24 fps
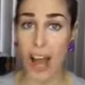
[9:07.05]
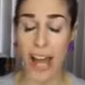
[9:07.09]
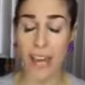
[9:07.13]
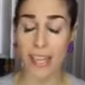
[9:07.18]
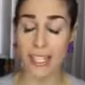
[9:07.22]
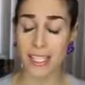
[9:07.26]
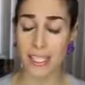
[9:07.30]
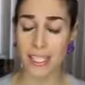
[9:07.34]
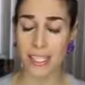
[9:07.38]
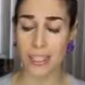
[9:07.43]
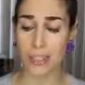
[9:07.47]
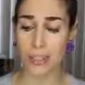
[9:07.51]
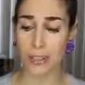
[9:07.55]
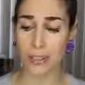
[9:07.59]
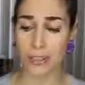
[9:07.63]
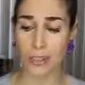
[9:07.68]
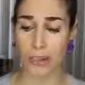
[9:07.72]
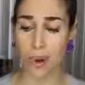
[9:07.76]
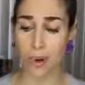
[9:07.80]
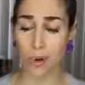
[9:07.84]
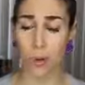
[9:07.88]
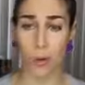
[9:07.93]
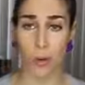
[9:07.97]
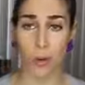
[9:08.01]
I still
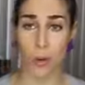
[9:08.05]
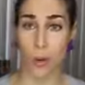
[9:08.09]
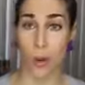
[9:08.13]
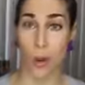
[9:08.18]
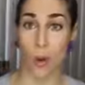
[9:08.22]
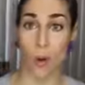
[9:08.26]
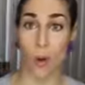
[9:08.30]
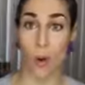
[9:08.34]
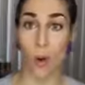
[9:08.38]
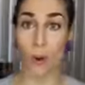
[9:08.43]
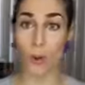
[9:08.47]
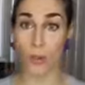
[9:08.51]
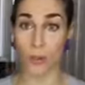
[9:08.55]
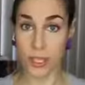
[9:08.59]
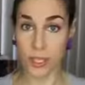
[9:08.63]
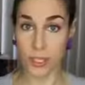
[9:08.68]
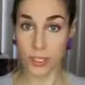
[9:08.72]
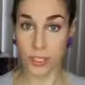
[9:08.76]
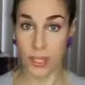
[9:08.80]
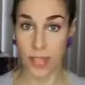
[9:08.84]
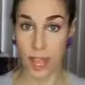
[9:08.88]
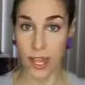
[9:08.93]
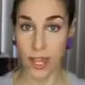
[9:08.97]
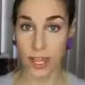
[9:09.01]
don't go
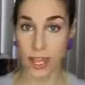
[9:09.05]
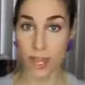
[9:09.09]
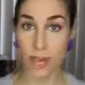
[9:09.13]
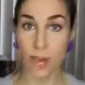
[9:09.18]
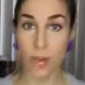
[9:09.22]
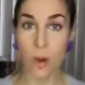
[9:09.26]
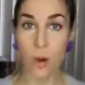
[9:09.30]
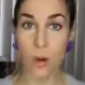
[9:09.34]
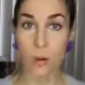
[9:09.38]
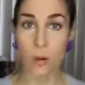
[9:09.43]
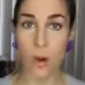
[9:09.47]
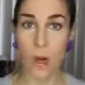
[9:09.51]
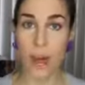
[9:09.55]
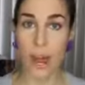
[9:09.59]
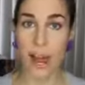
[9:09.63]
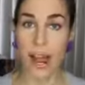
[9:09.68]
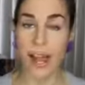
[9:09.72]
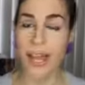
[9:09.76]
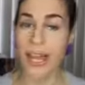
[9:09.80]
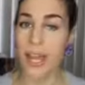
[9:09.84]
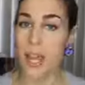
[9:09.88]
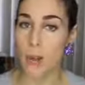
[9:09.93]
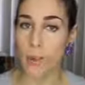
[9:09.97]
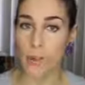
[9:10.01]
OD tight where
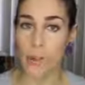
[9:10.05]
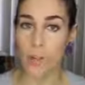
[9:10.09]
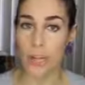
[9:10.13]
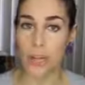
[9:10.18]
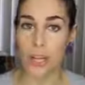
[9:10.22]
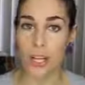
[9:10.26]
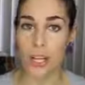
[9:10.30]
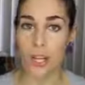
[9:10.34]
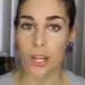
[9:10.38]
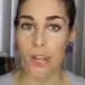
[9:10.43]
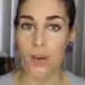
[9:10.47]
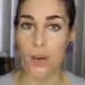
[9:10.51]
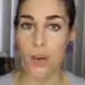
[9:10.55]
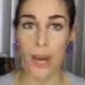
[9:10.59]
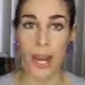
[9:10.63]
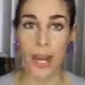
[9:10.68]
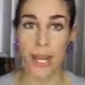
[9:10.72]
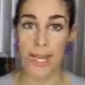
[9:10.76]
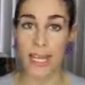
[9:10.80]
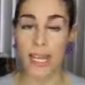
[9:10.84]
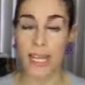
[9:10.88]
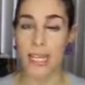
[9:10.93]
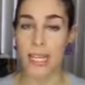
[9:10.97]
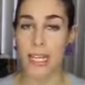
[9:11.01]
I can't breathe or where I
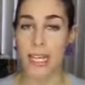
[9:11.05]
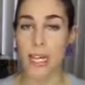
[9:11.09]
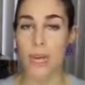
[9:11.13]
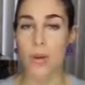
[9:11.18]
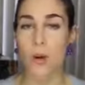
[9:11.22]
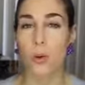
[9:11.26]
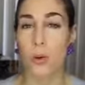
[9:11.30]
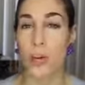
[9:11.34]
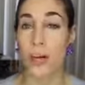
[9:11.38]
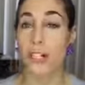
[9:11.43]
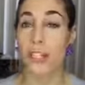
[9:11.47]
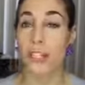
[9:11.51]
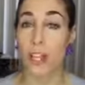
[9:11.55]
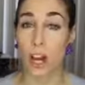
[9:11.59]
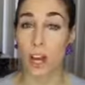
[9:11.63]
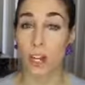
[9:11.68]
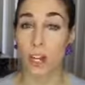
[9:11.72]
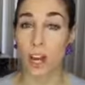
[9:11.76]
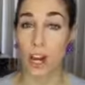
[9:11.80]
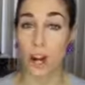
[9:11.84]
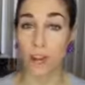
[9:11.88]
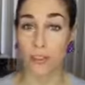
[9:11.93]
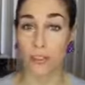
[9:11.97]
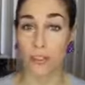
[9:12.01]
can't eat or where it's
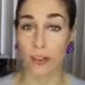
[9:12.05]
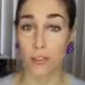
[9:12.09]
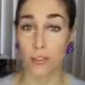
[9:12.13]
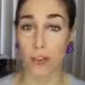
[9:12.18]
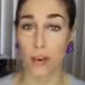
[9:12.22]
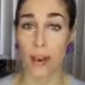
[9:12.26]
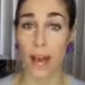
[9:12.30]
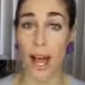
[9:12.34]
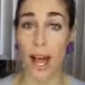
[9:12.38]
uncomfortable.